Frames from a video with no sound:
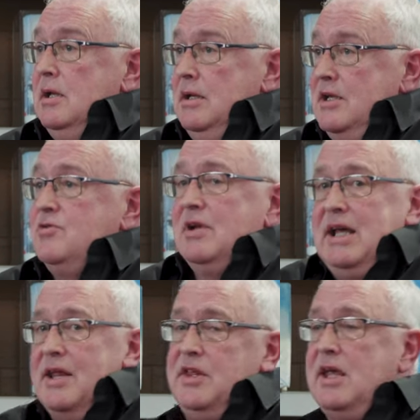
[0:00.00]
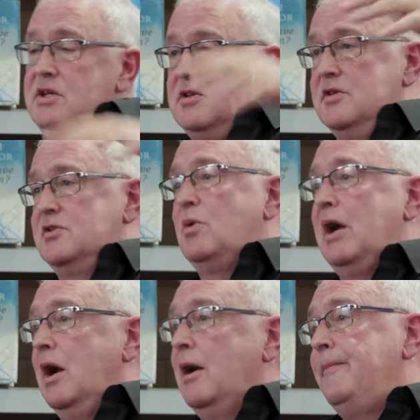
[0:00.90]
literally at the end of the
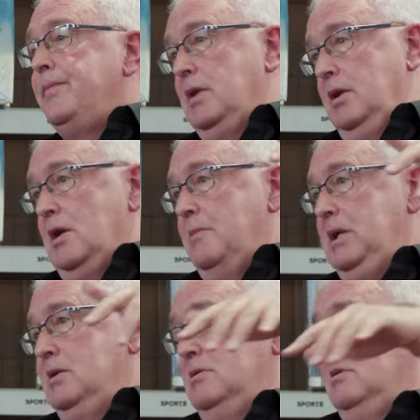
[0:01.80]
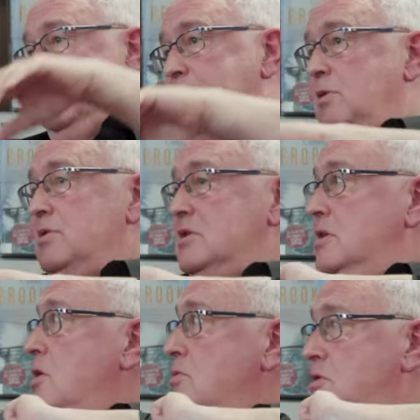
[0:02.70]
square. I mean, if you were to
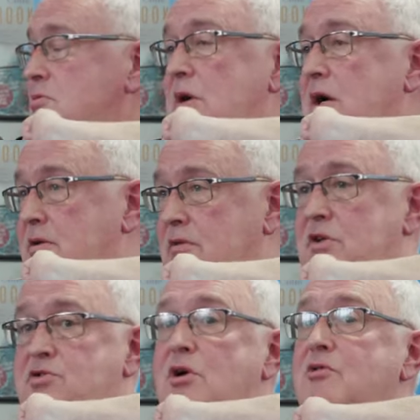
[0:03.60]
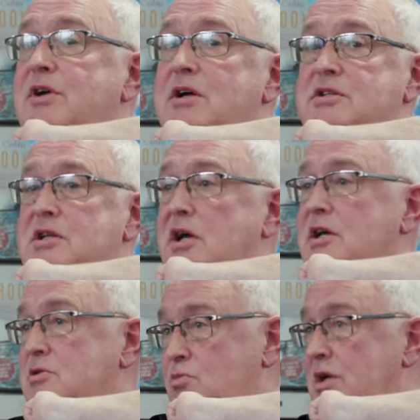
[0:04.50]
go to where, if you drove here
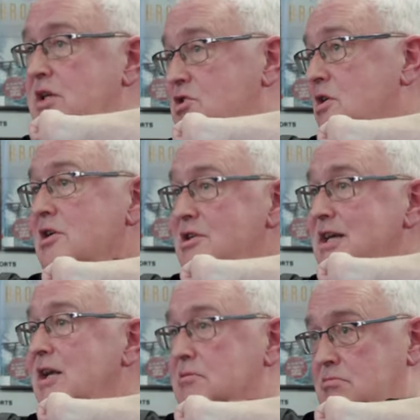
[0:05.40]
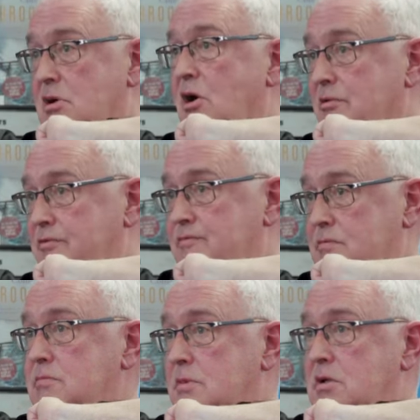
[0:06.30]
tonight, where you turned in off
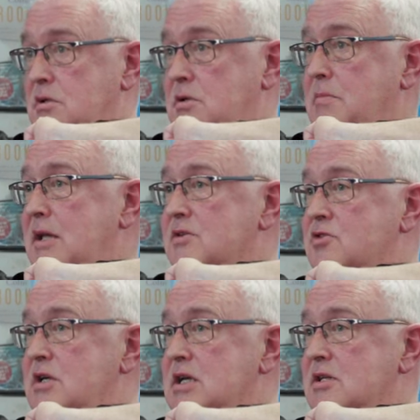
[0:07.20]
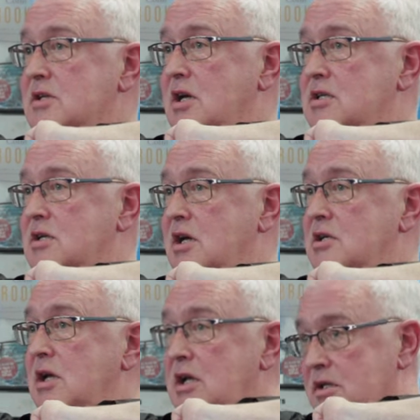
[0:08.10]
the main street outside
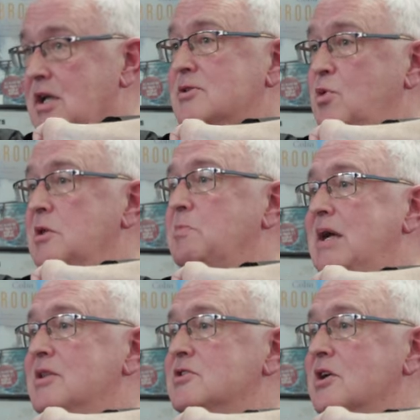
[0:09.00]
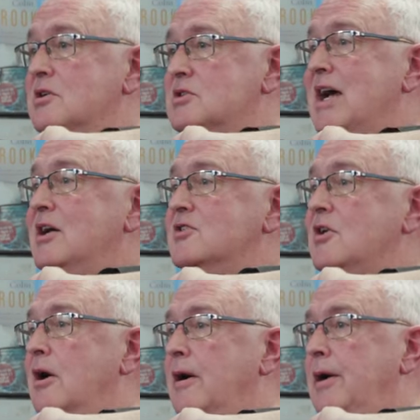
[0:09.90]
tonight, that's where the Panzer tanks
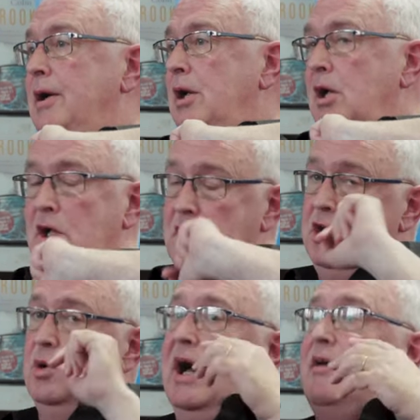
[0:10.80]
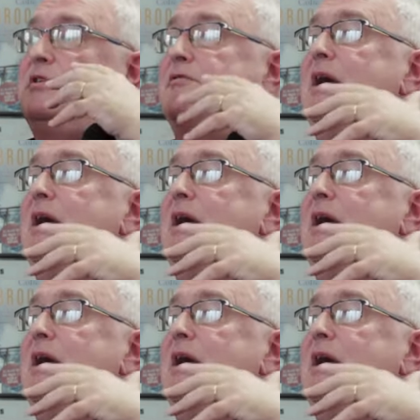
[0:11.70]
are. You have the